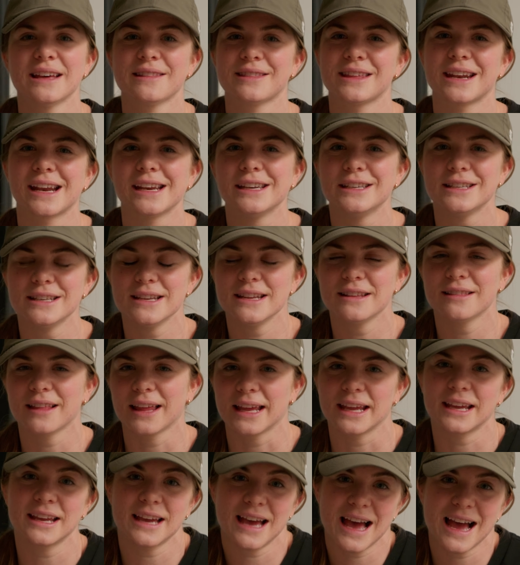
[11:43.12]
that I
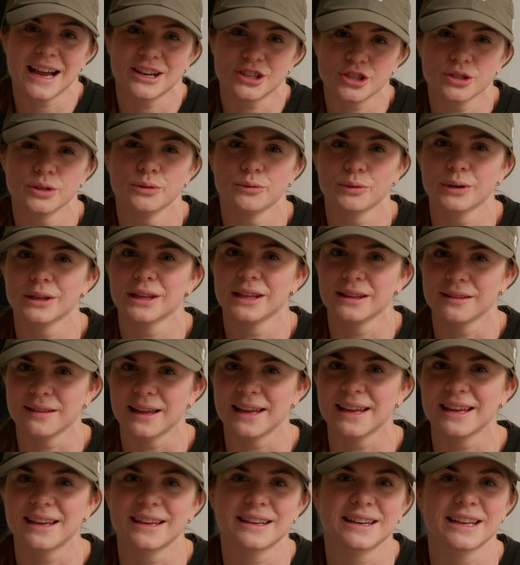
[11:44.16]
like actually really
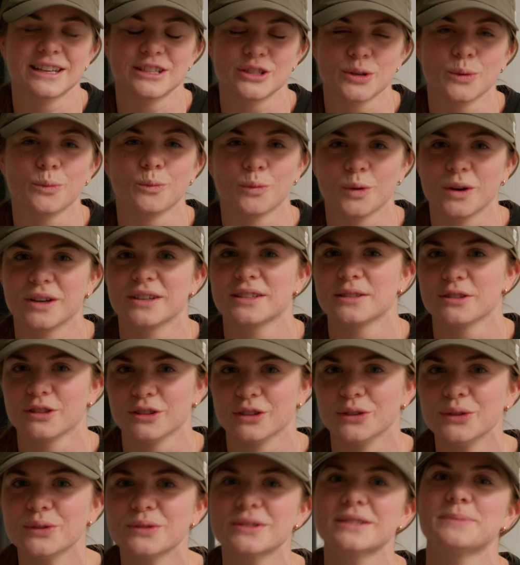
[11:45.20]
like and I don't want to
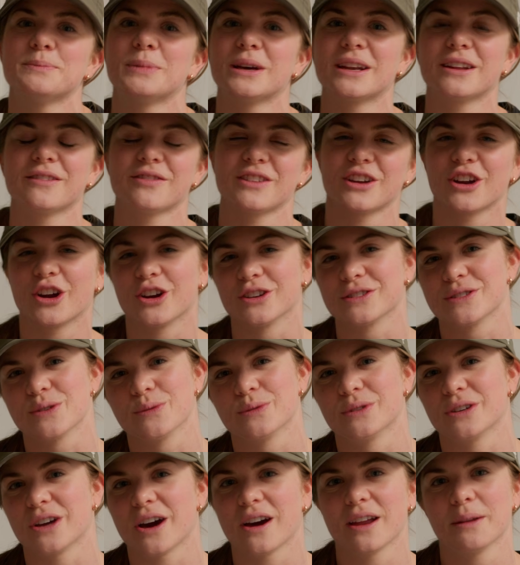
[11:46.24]
lose, but they're also
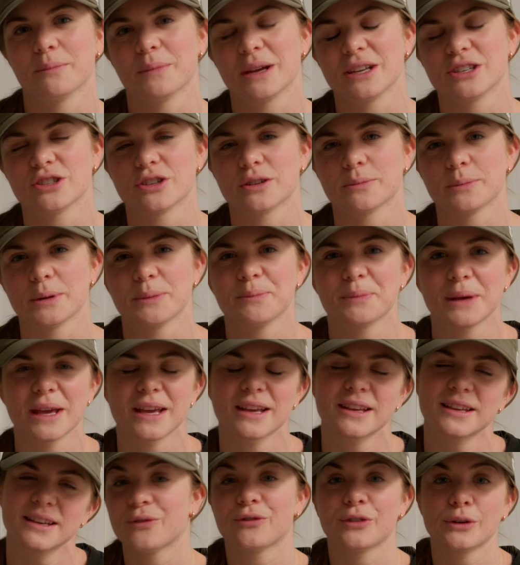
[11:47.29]
not in my tournament
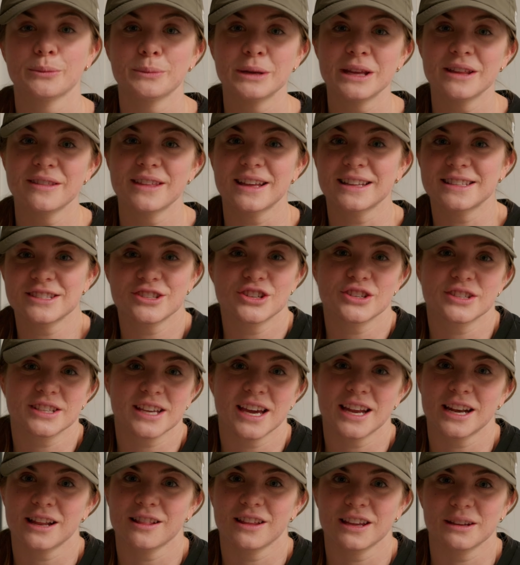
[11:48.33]
bag. For me, that's just
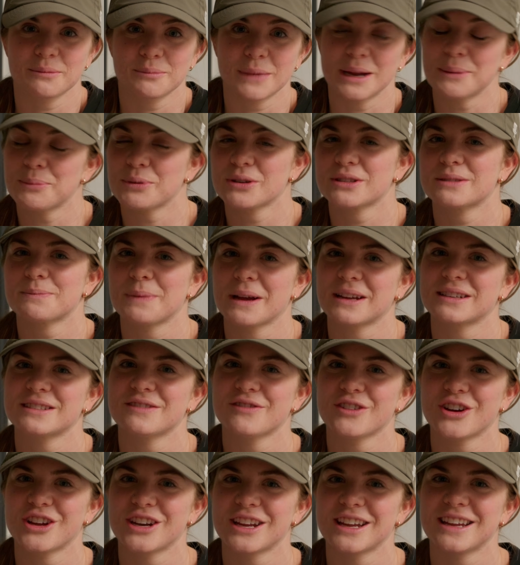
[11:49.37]
kind of like my
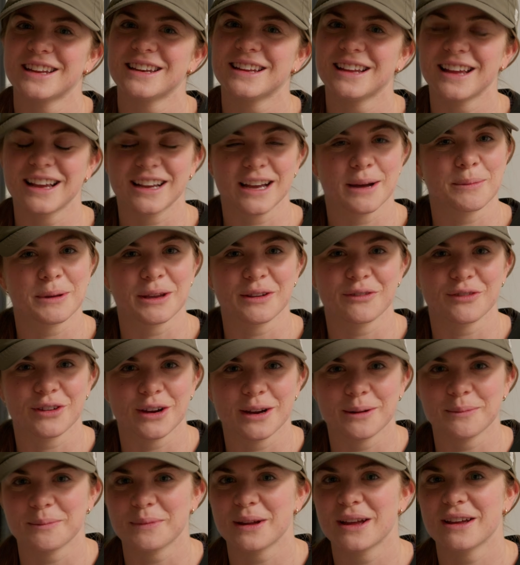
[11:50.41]
perspective on it, coming
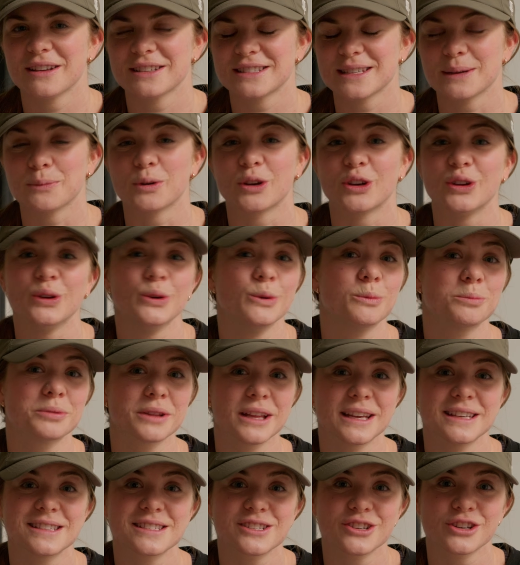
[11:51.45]
from someone who
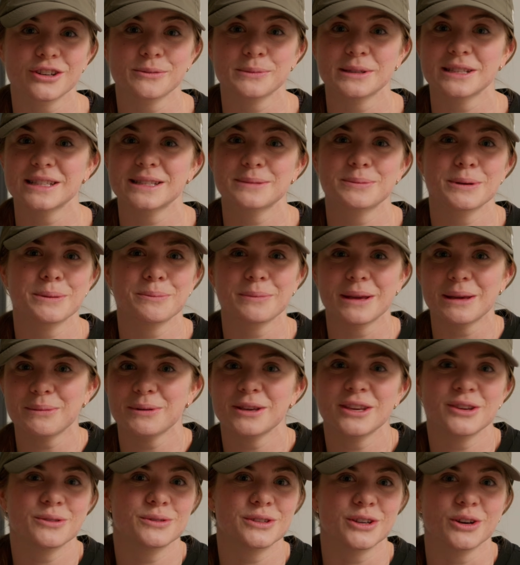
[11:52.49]
plays tournaments, but maybe
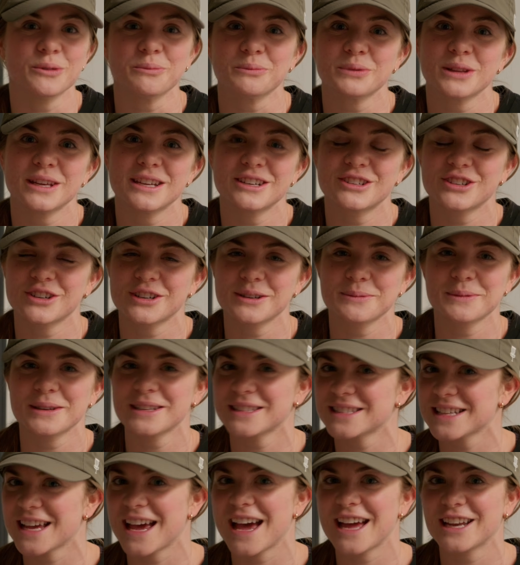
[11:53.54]
you don't play
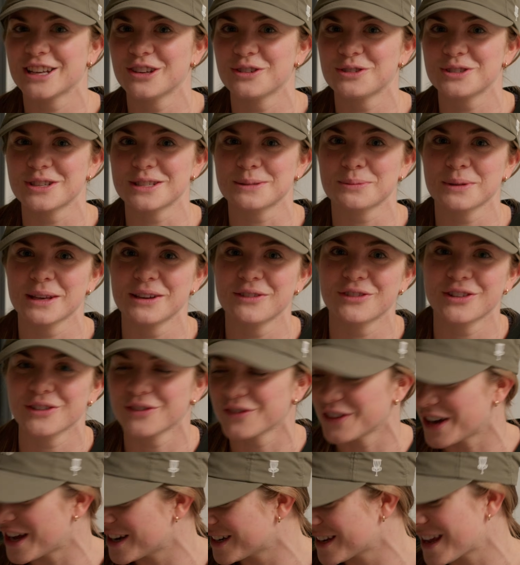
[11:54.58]
tournaments and you just play for
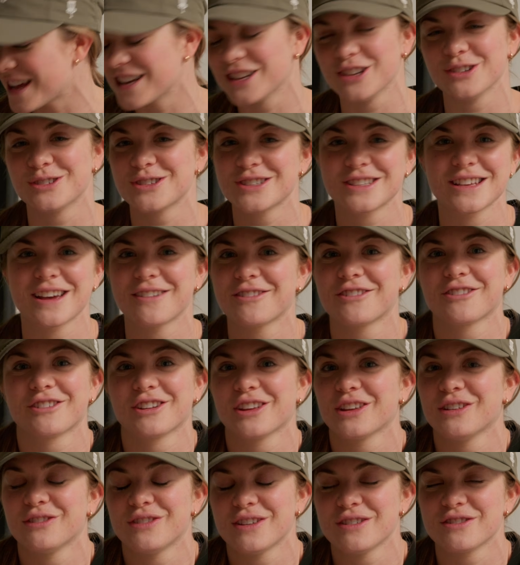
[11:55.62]
fun and you just have a
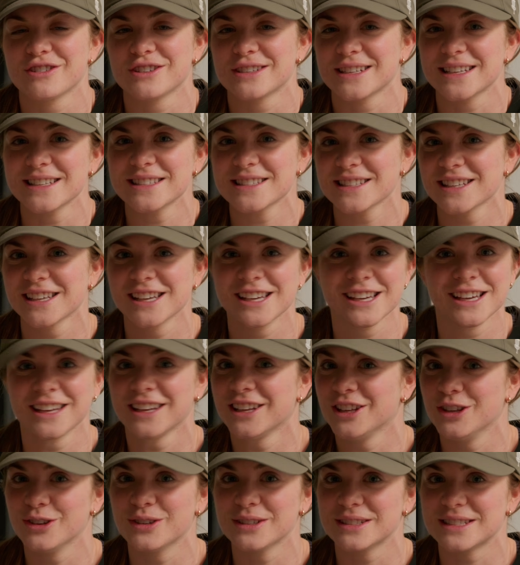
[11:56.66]
really favorite disc.
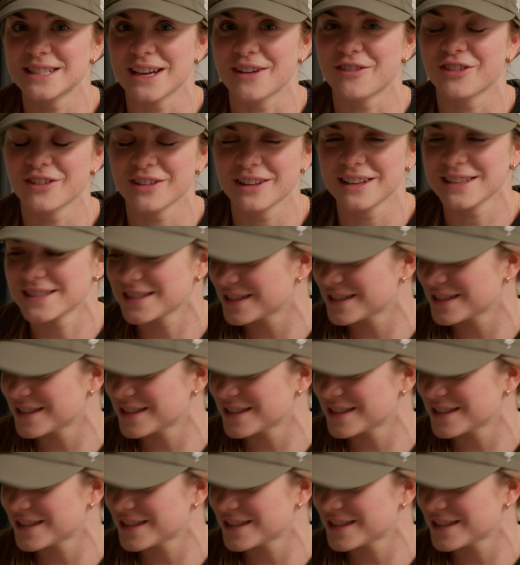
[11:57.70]
You could definitely